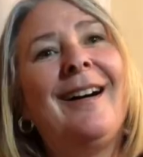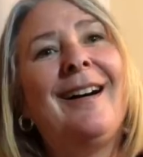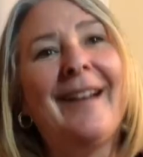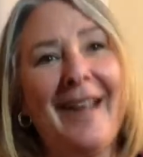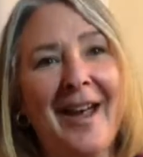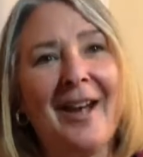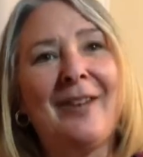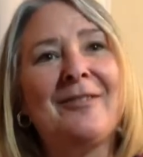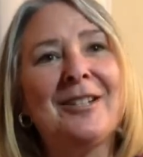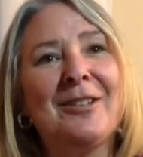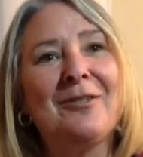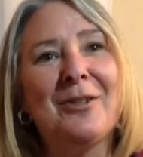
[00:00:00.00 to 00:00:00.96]
I have
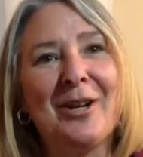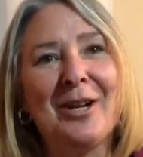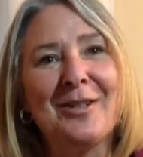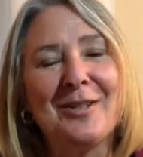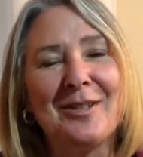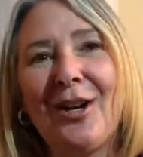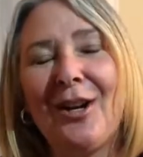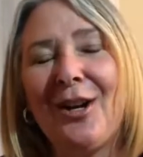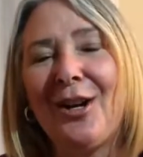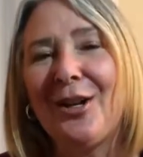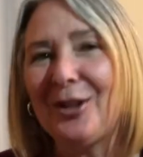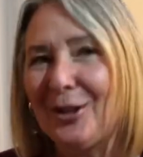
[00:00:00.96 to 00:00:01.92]
to give you guys
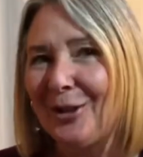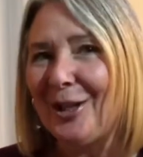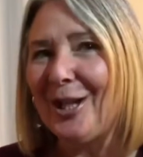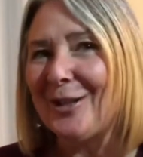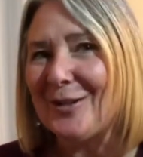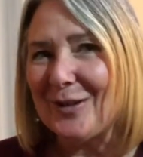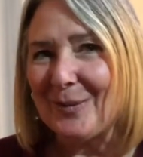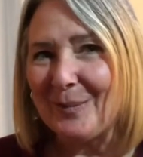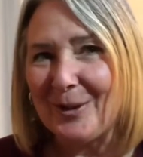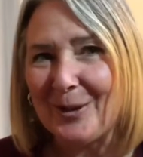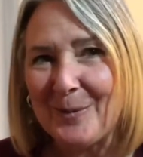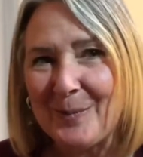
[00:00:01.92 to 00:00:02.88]
a little heads
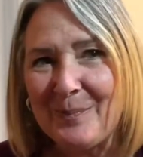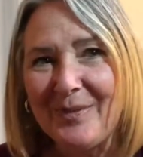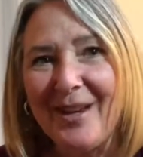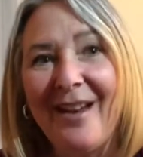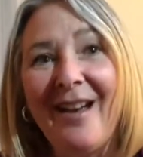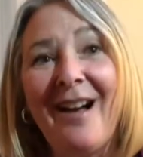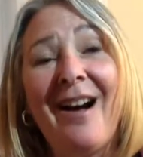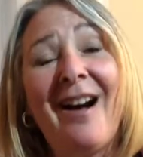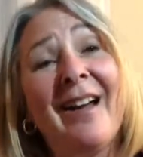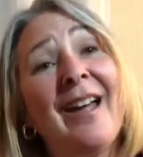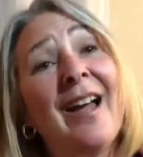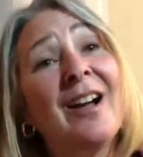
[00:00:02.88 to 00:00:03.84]
up though.
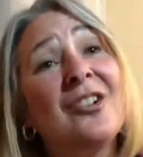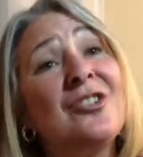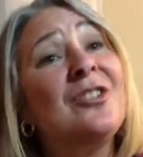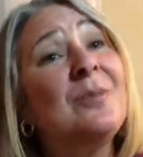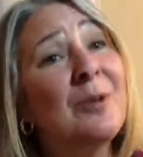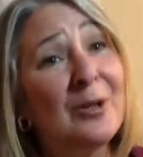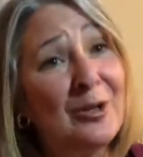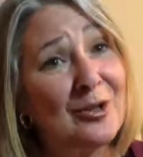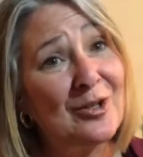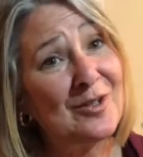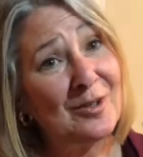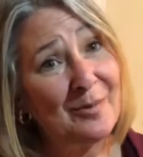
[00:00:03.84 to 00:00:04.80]
I actually
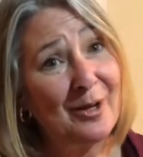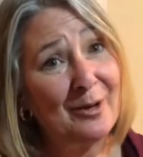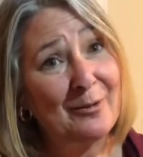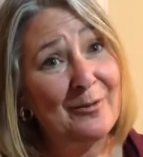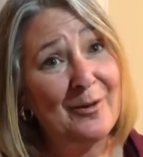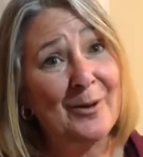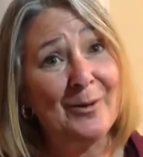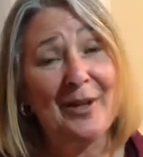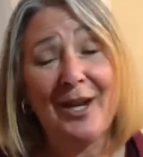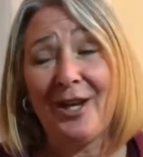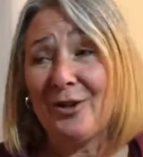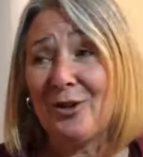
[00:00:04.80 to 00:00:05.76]
purchased a
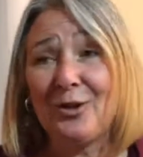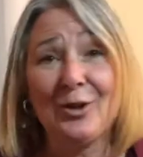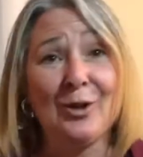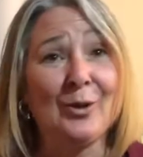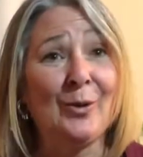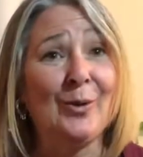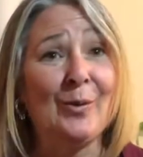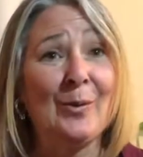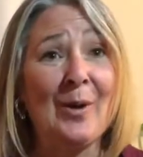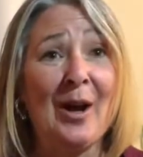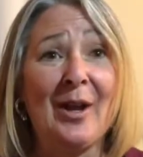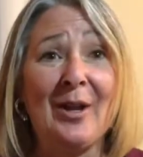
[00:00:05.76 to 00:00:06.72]
microphone. As you know,
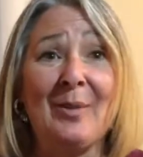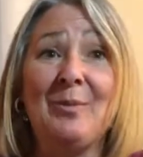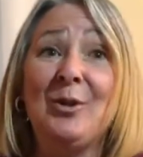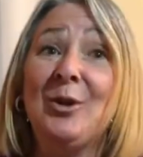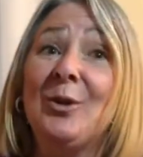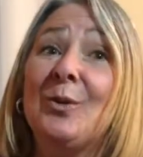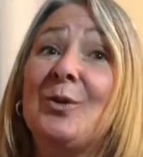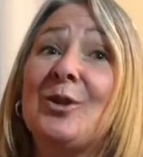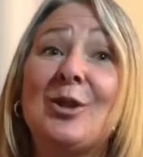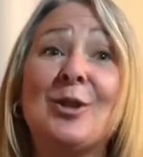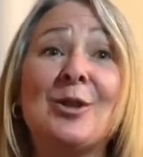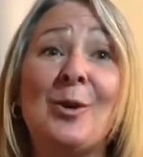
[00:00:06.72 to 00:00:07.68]
I am new
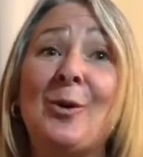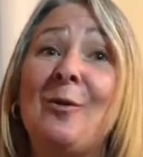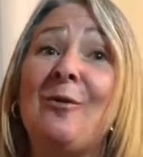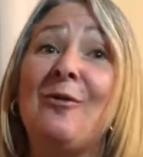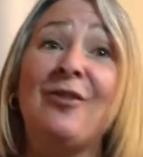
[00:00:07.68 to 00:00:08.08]
to this whole